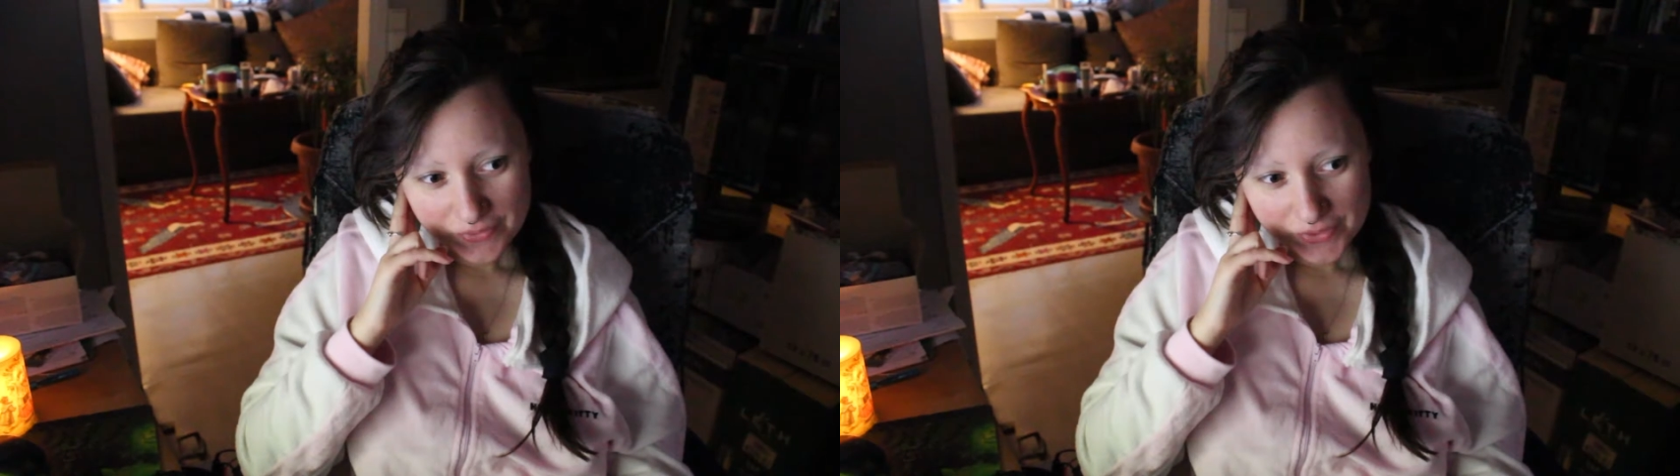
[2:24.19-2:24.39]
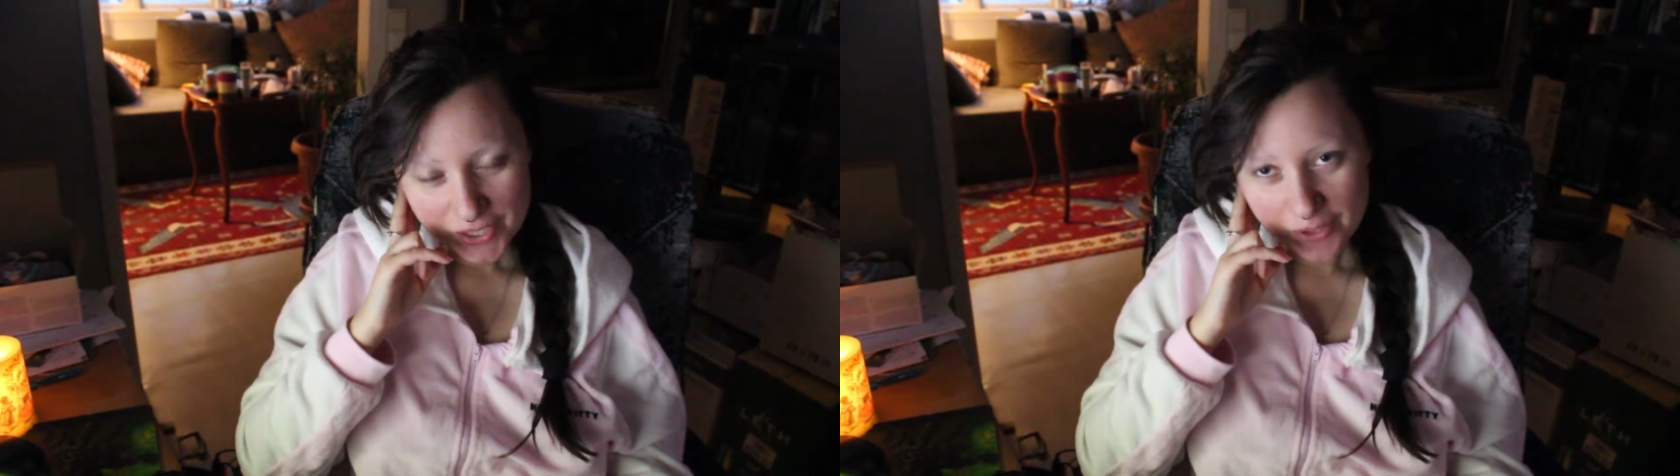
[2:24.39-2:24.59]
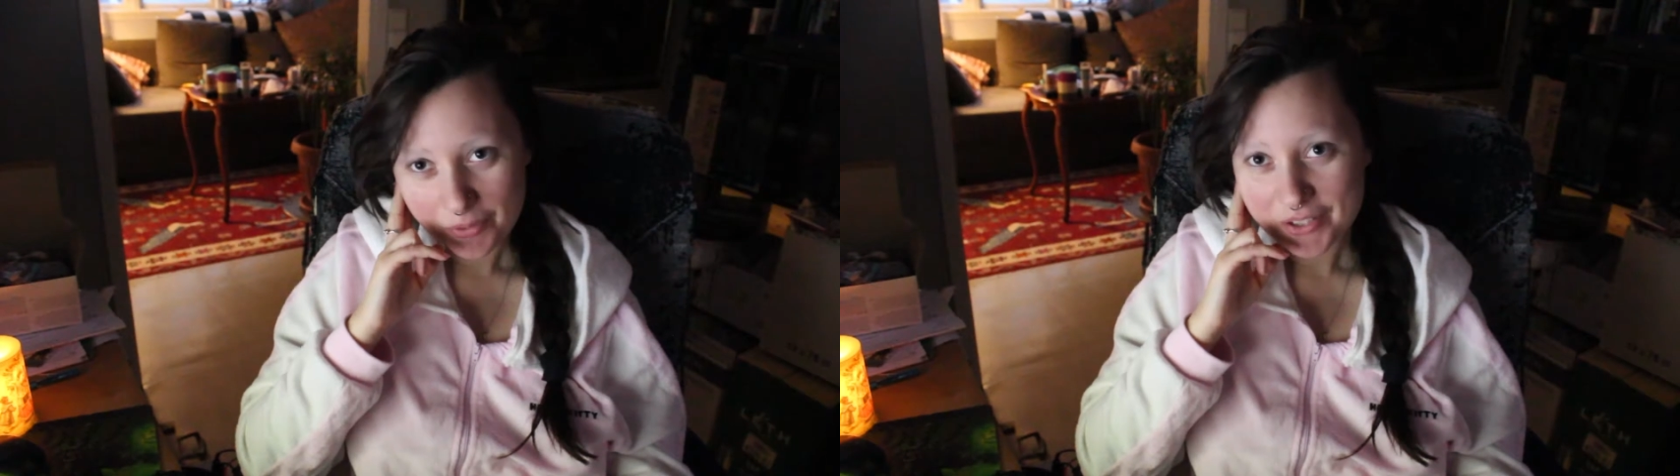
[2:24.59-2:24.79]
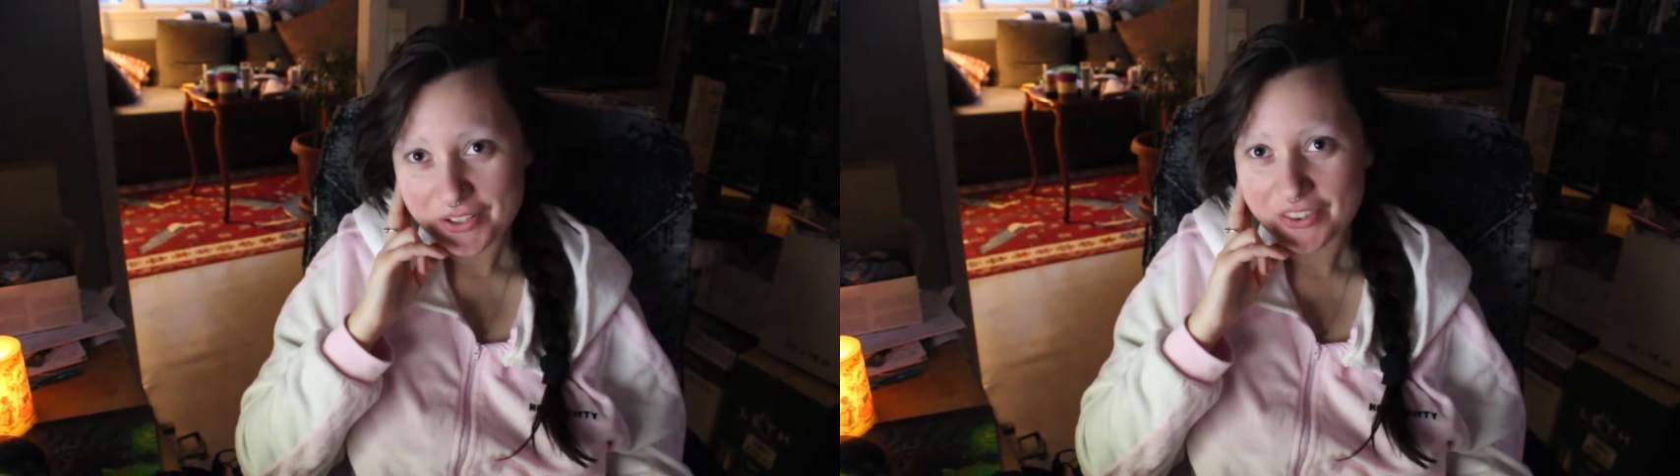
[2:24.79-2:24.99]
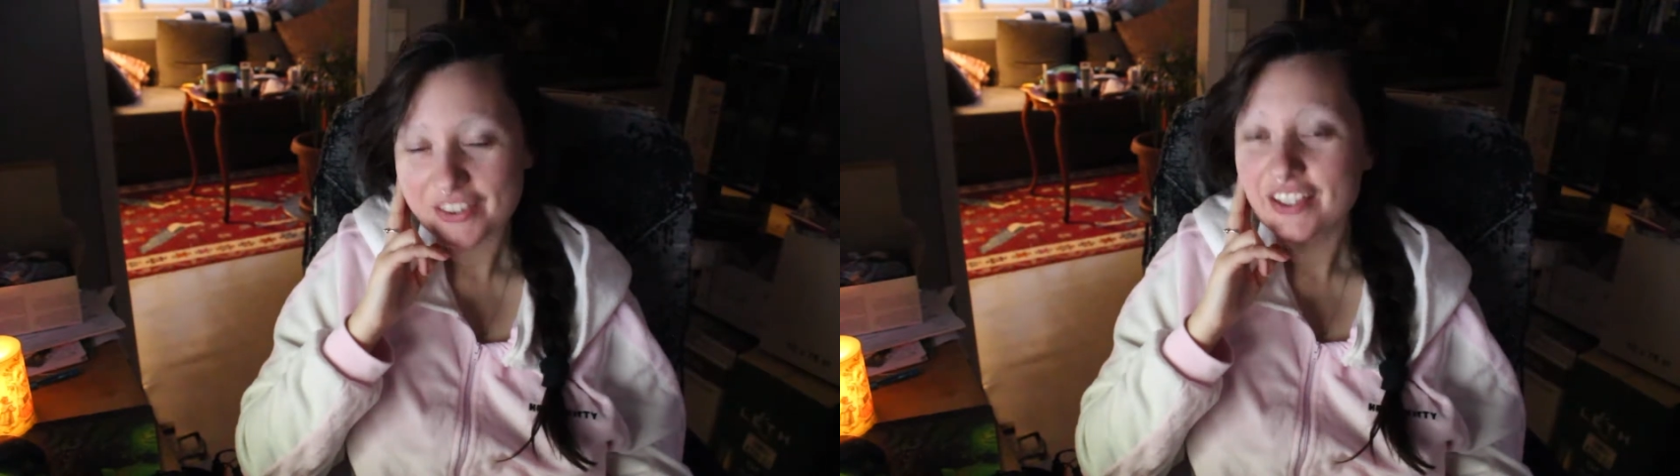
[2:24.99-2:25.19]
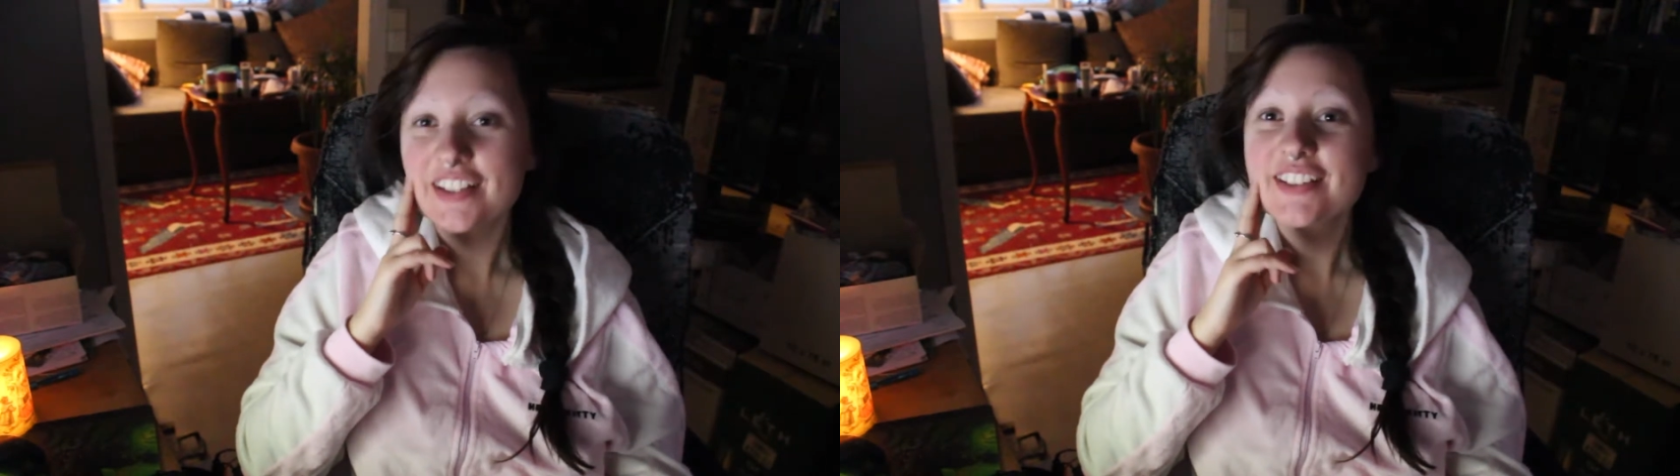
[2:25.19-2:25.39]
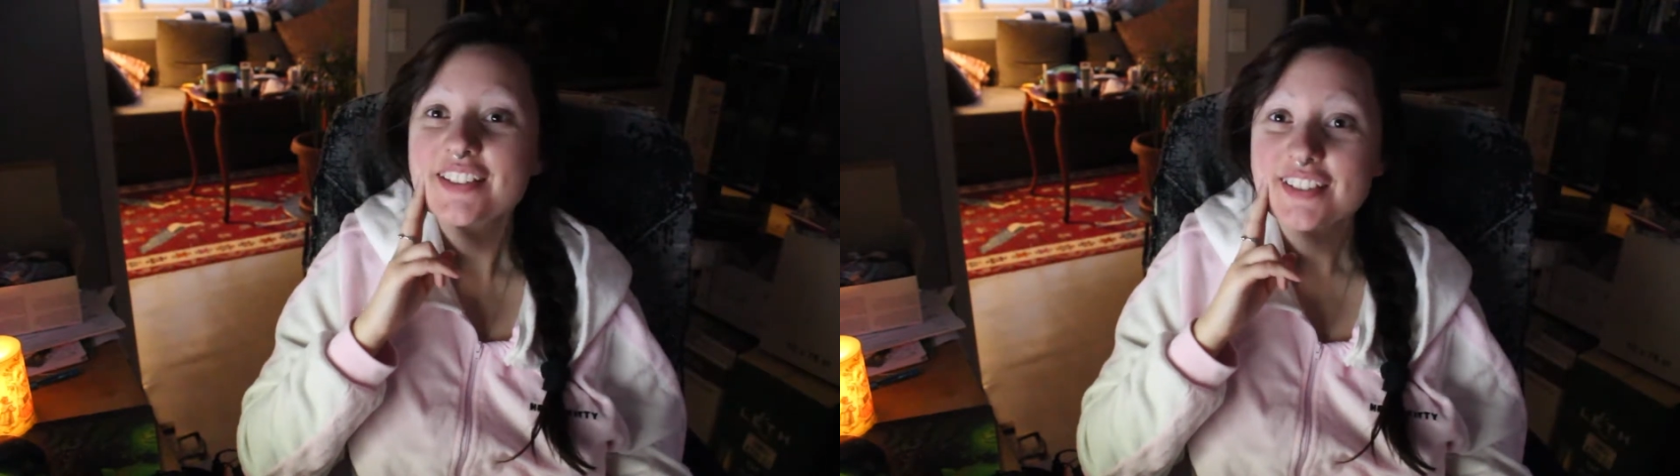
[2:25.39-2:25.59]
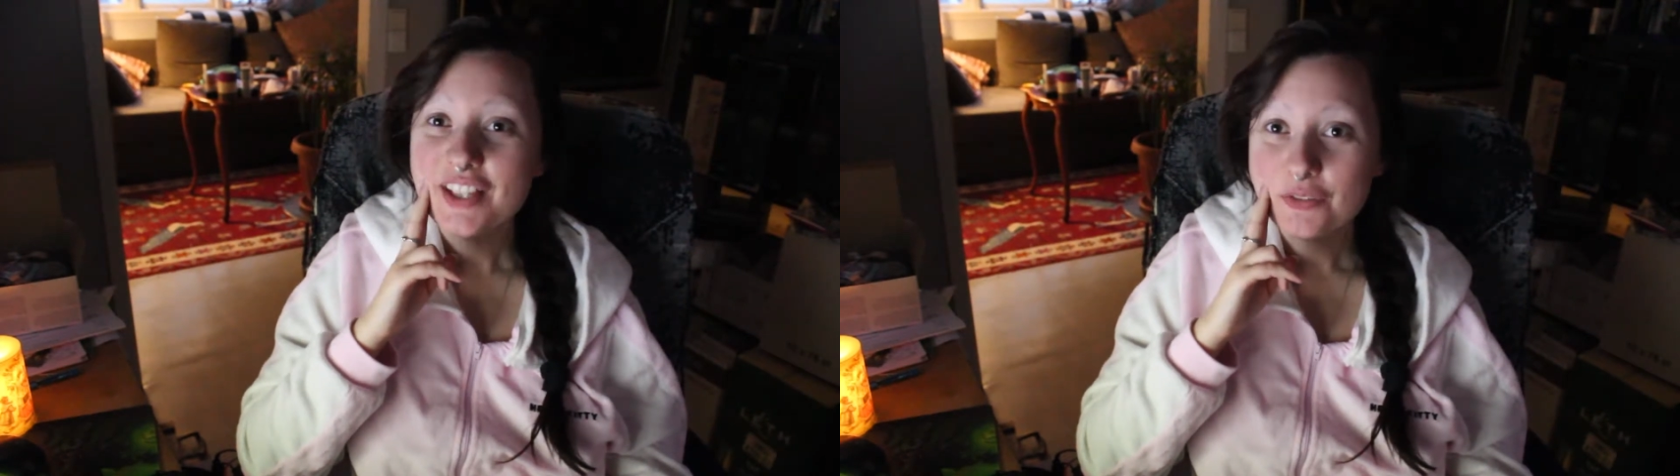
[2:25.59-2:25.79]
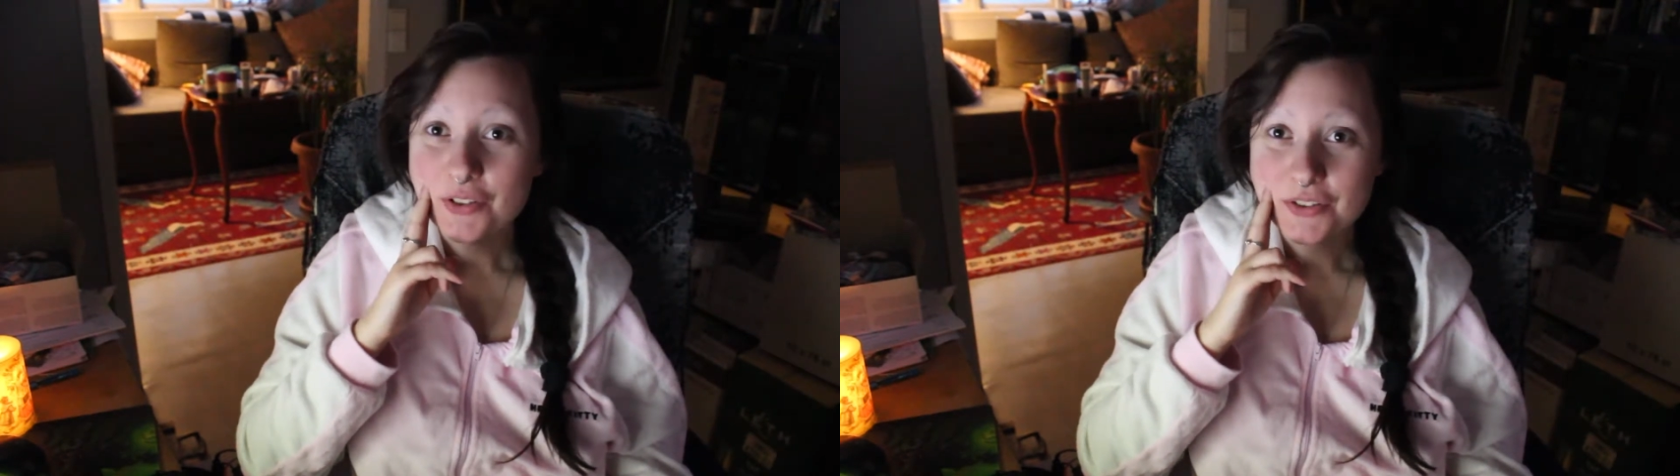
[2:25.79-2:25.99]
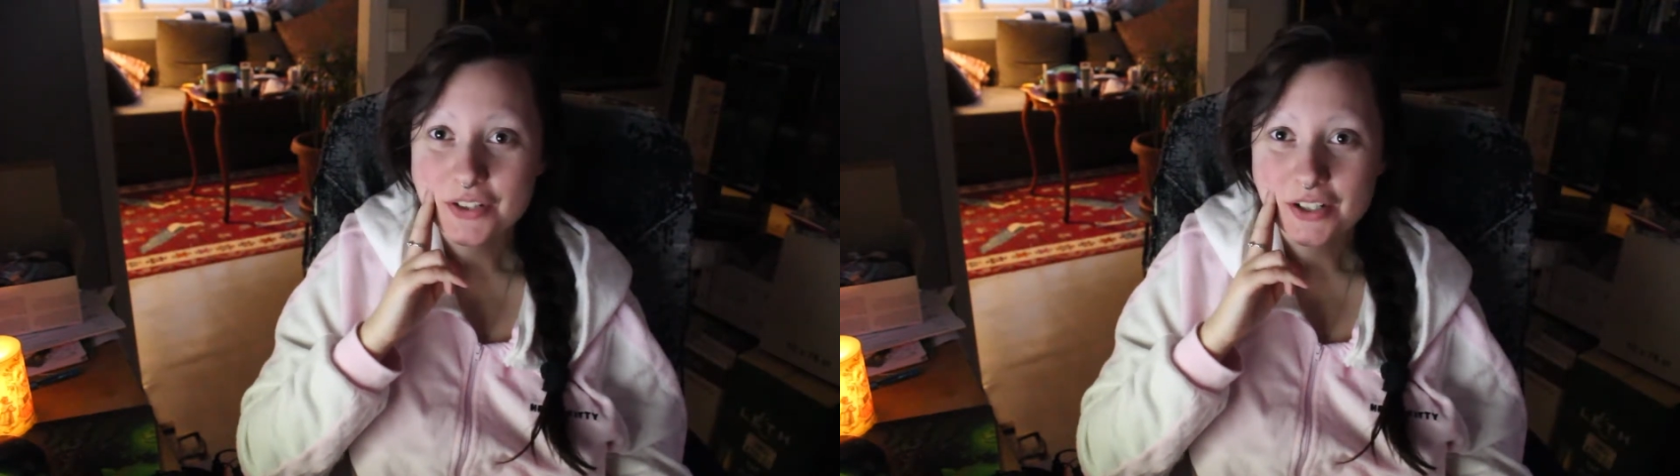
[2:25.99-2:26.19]
celebration things a
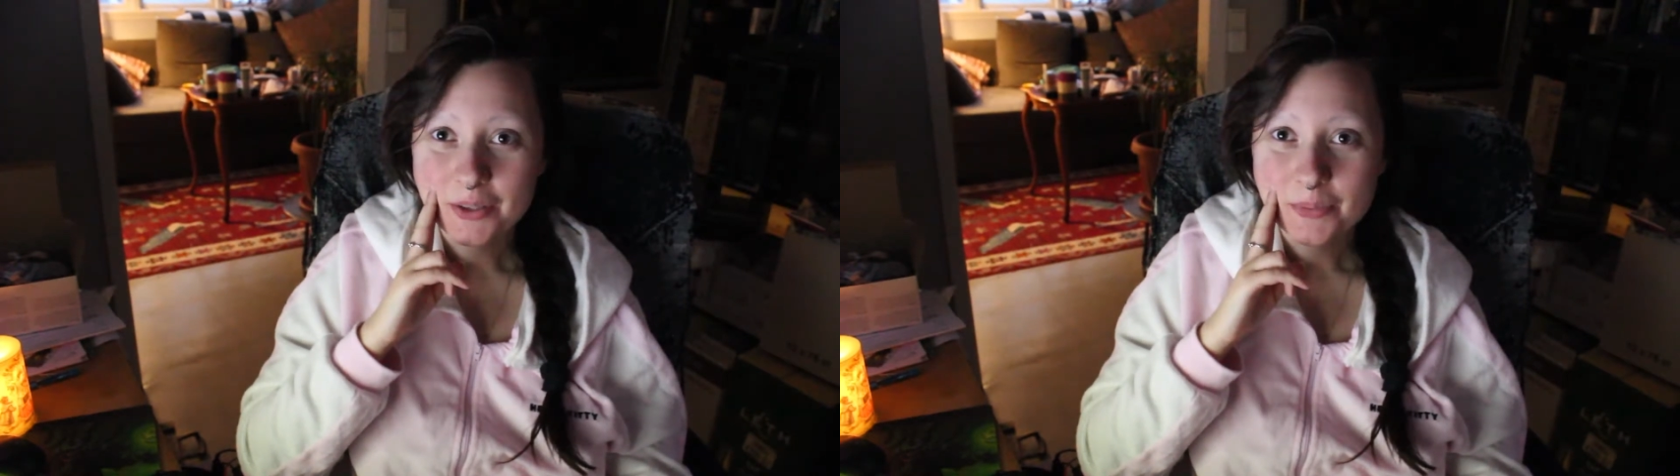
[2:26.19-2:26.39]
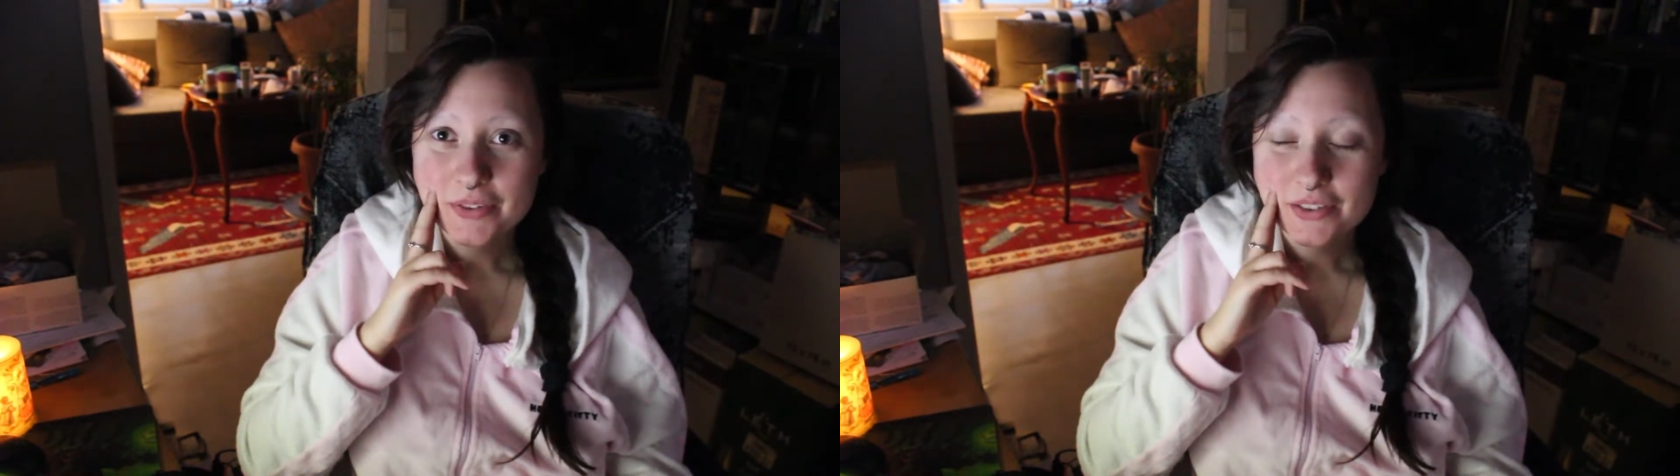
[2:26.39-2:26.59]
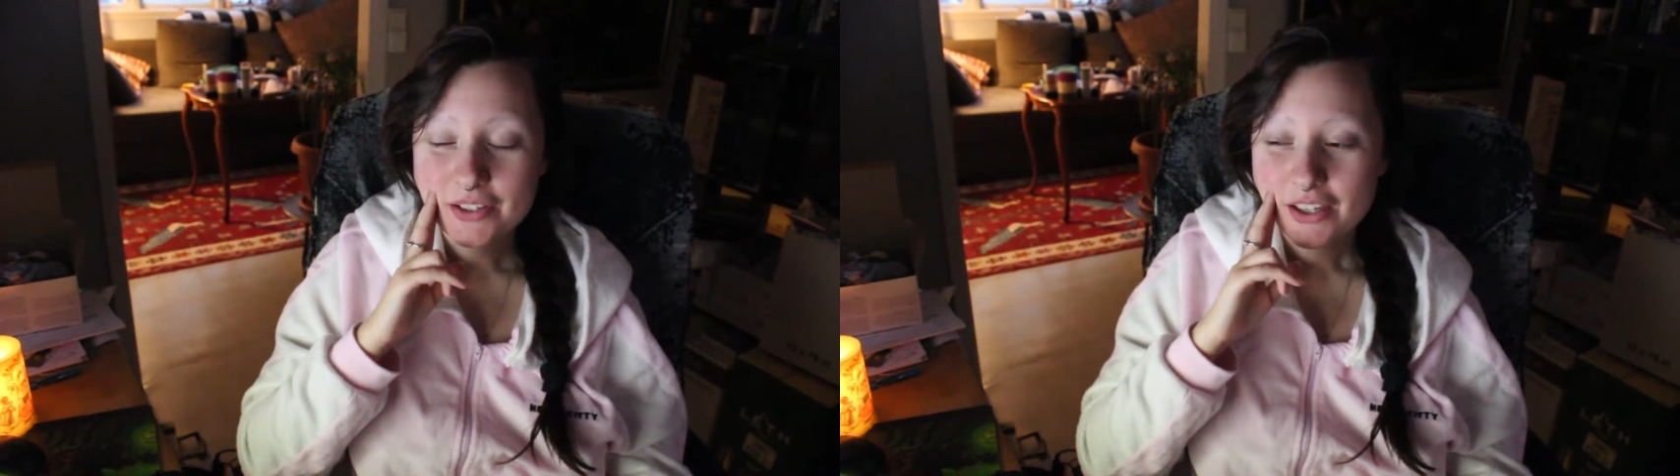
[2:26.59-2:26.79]
few times.